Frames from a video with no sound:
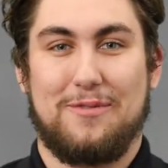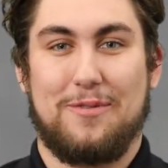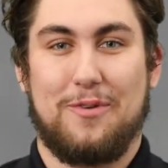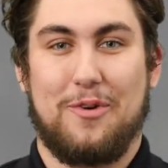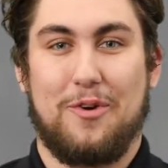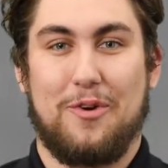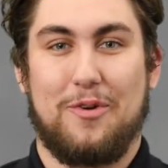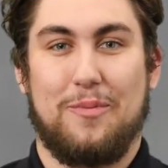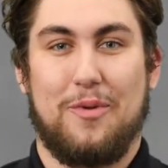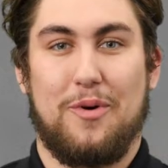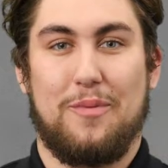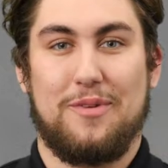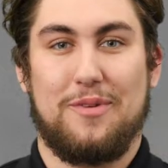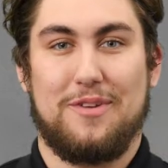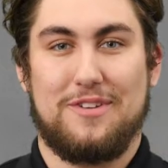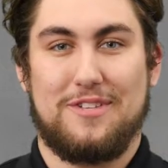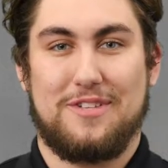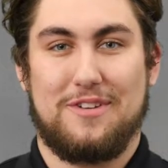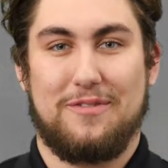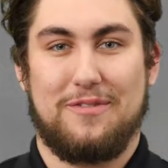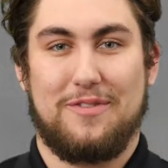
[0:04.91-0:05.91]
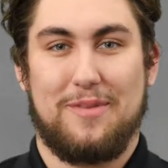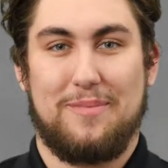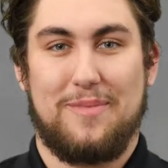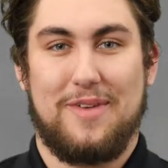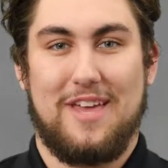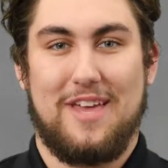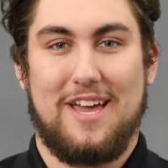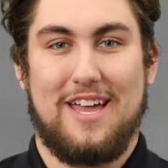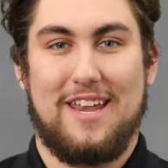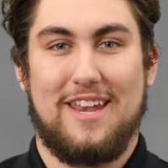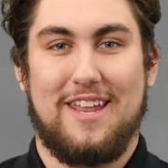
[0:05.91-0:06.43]
for a mobile user
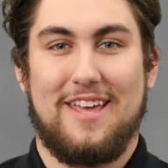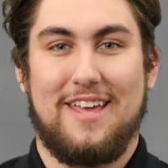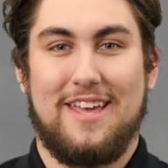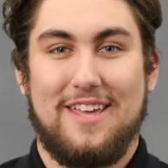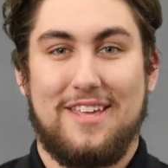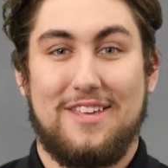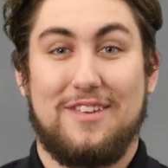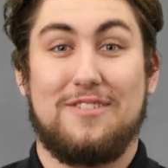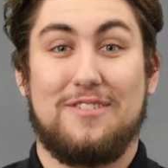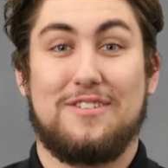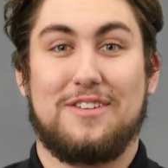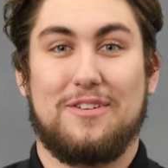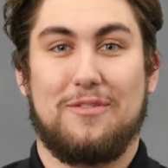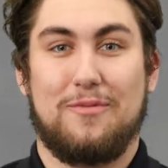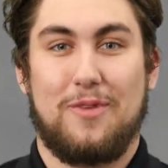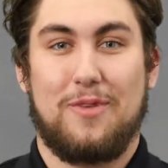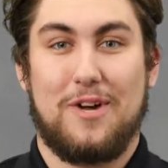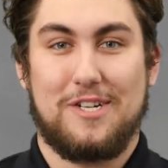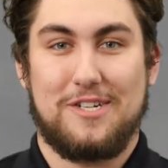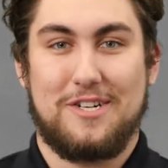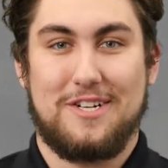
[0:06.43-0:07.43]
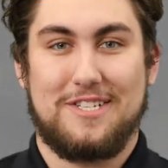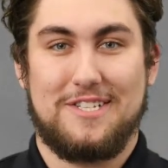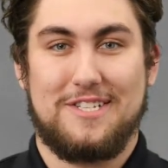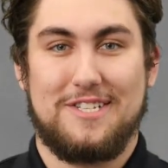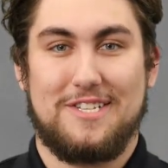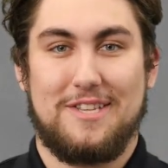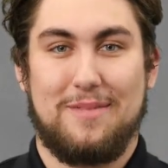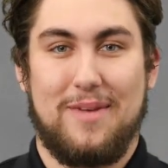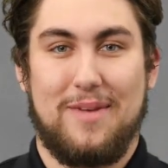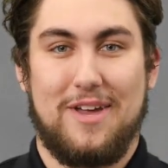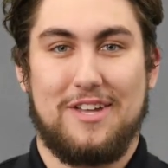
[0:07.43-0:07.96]
VPN using WatchGuard
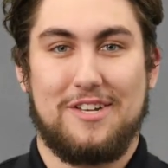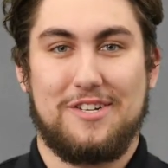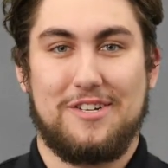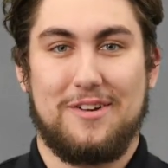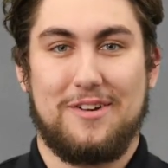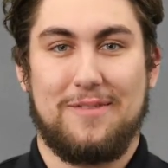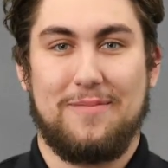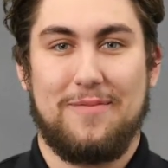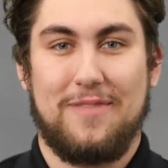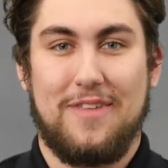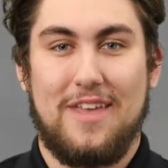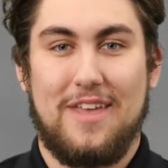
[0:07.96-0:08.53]
System Manager.